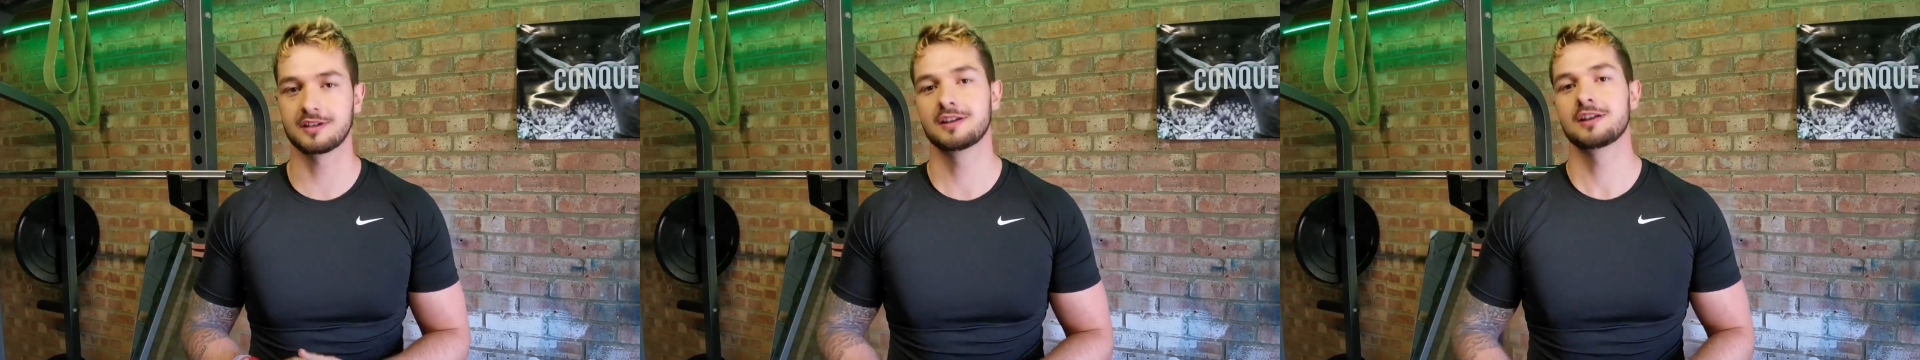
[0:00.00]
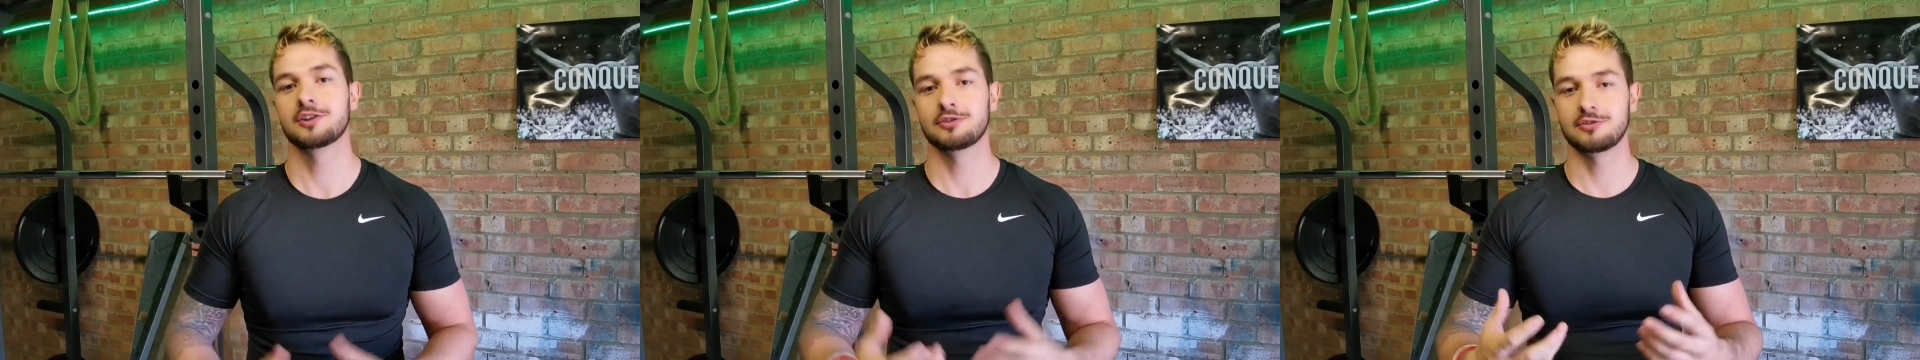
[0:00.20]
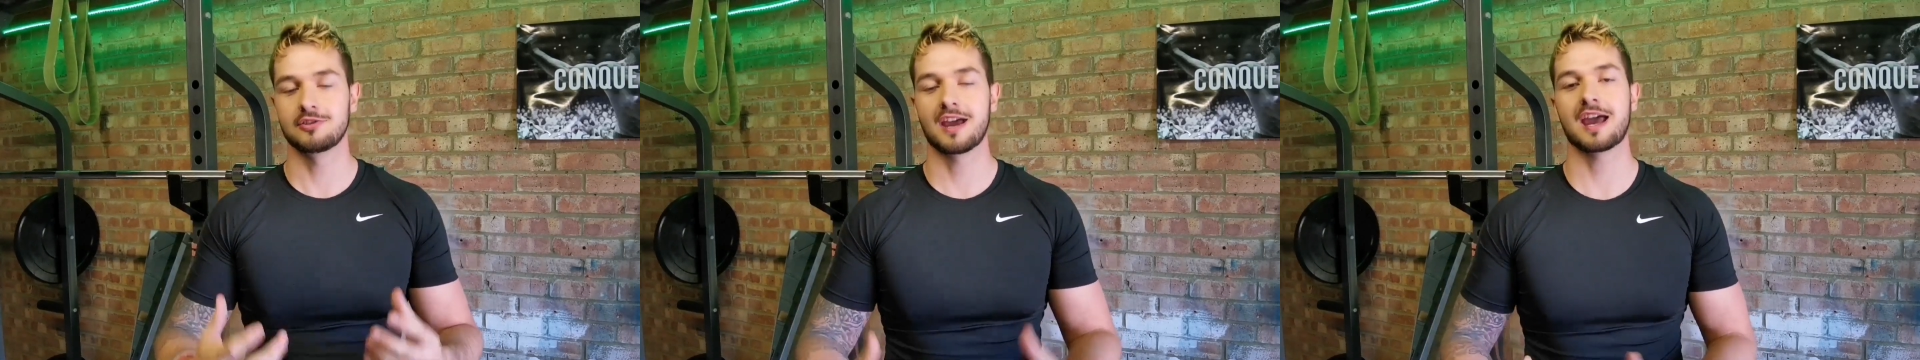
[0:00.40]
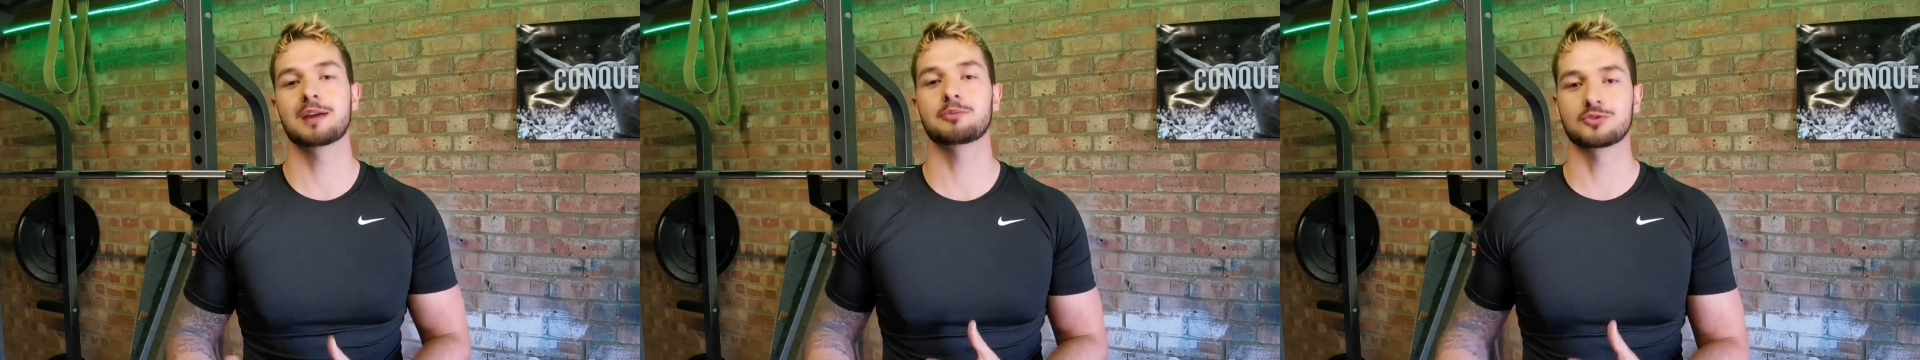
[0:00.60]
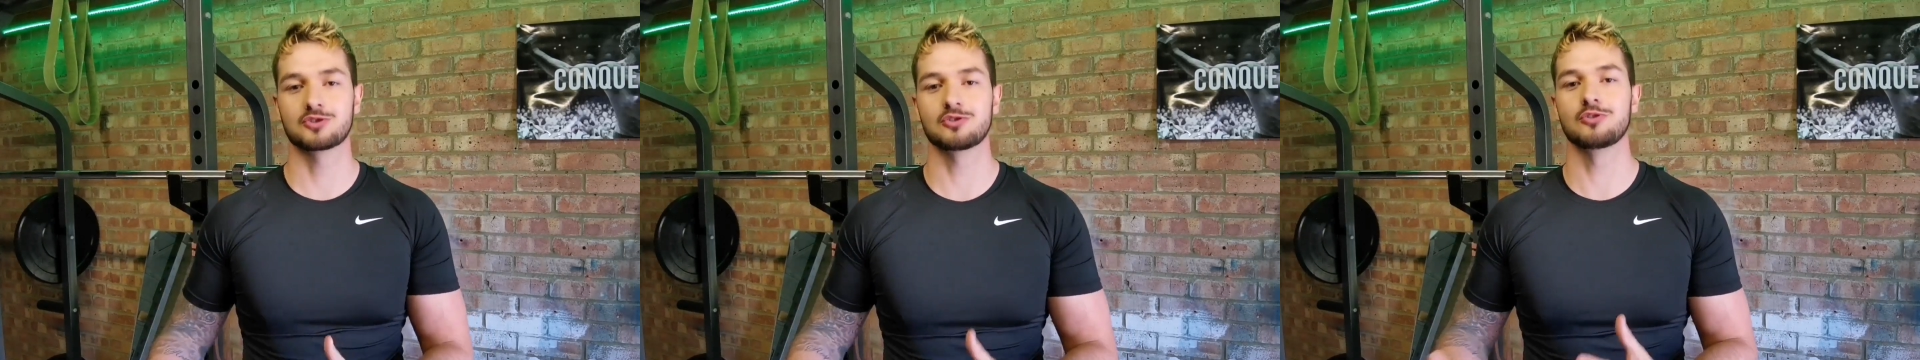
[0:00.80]
you're able
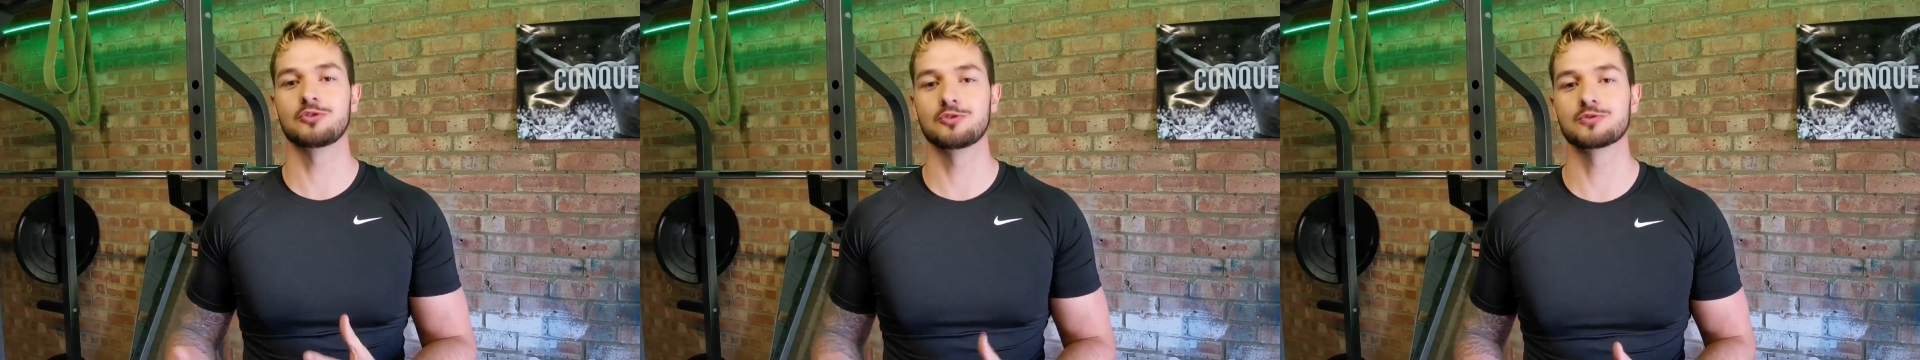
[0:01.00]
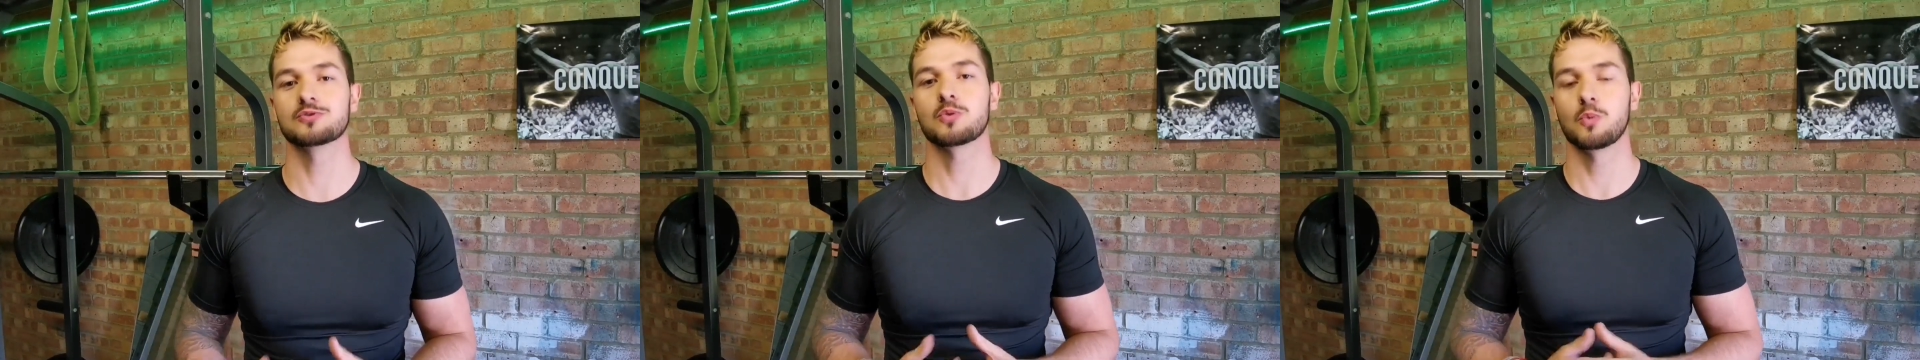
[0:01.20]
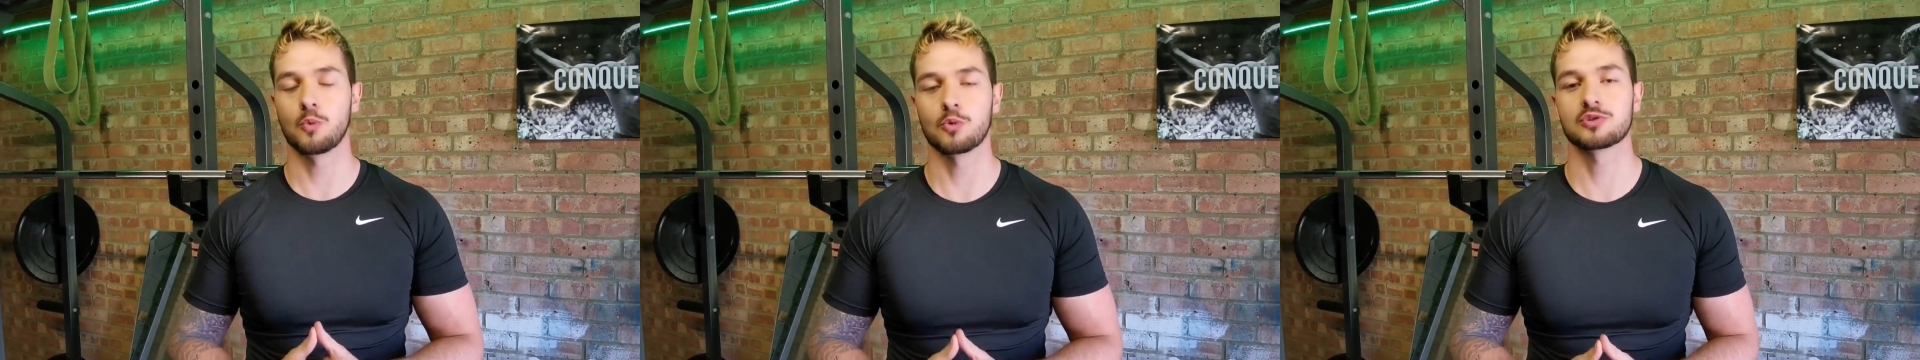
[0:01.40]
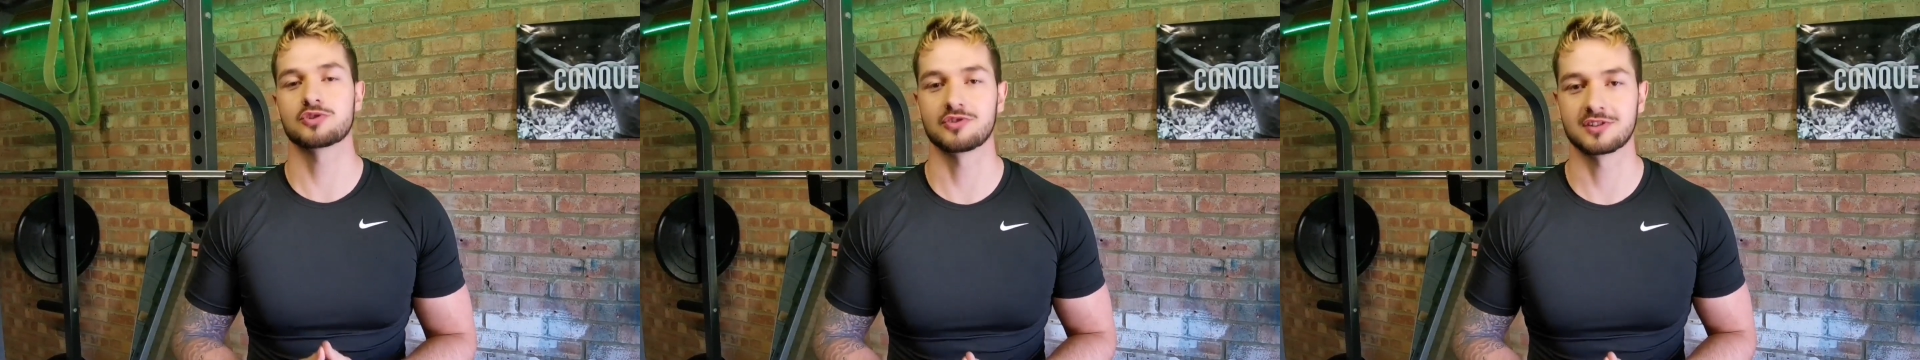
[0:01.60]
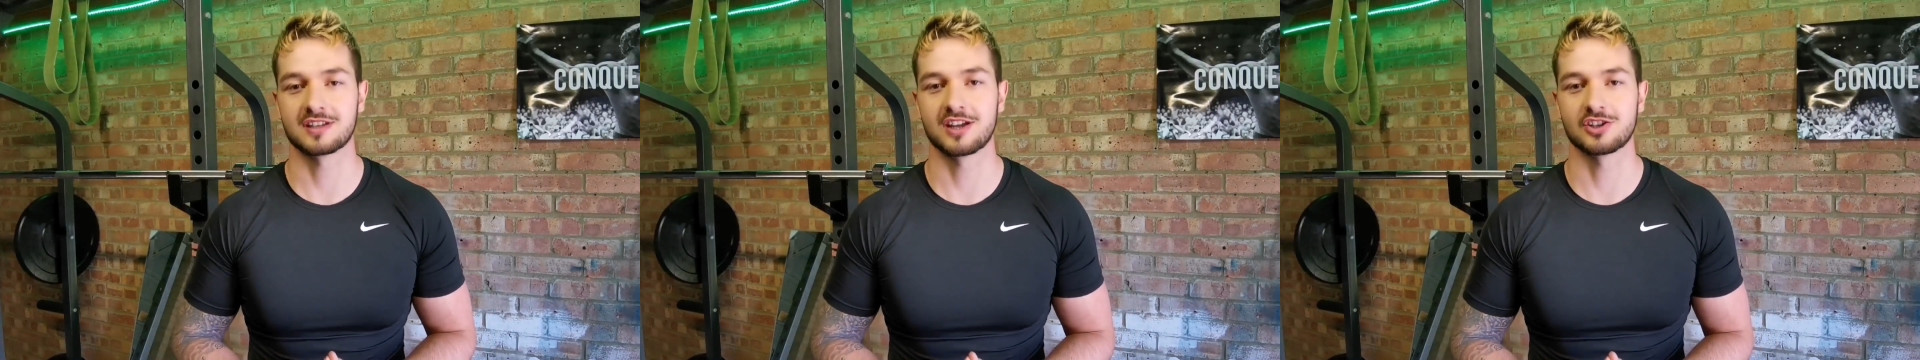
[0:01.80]
to lose water
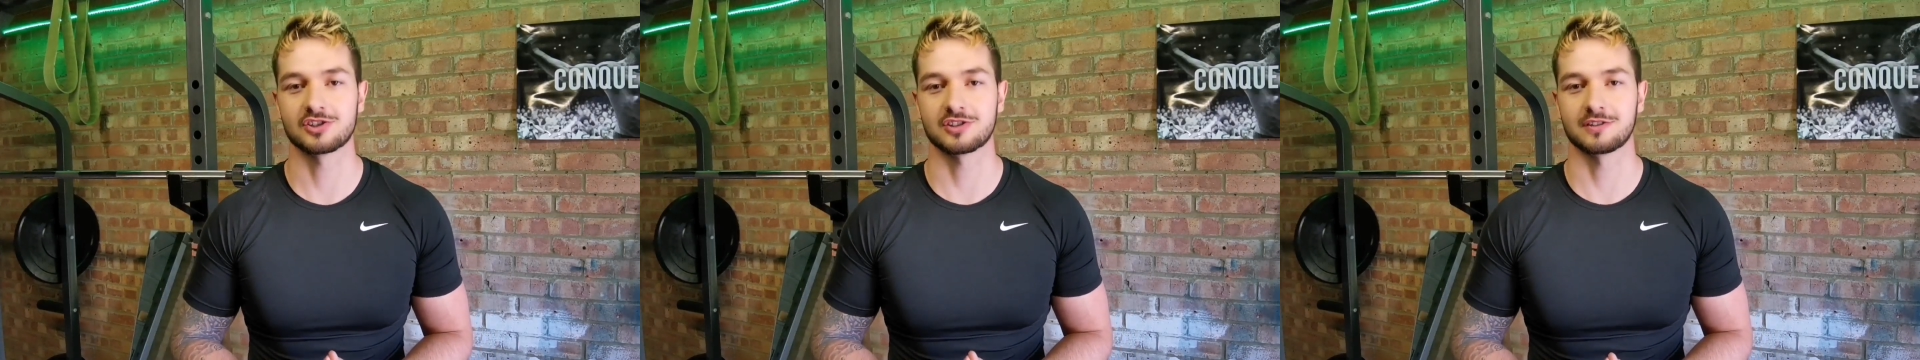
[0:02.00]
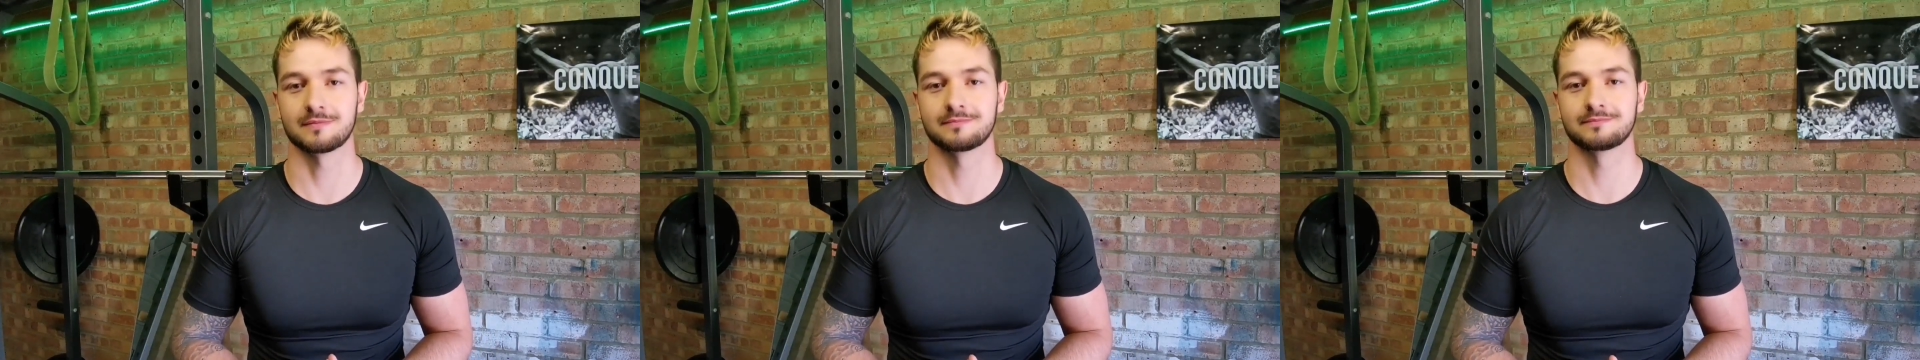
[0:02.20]
retention.